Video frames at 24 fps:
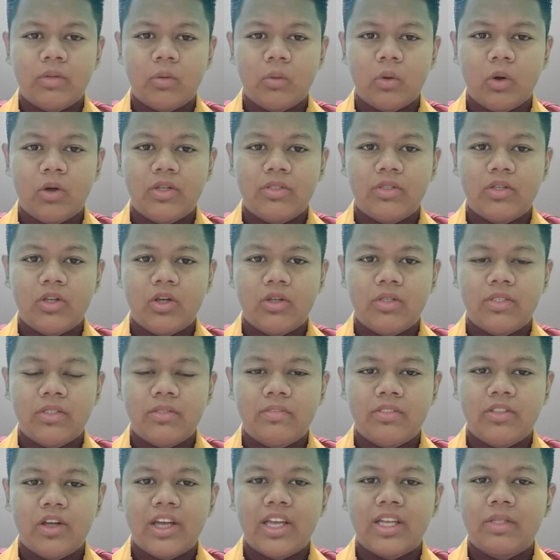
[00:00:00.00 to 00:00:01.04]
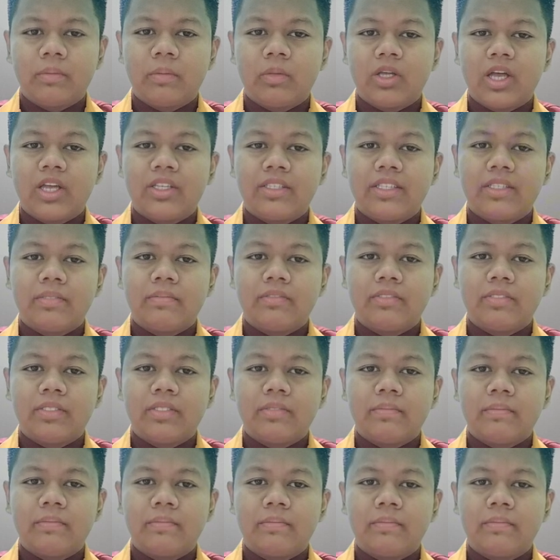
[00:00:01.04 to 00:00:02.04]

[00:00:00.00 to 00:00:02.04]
1. Define objectives.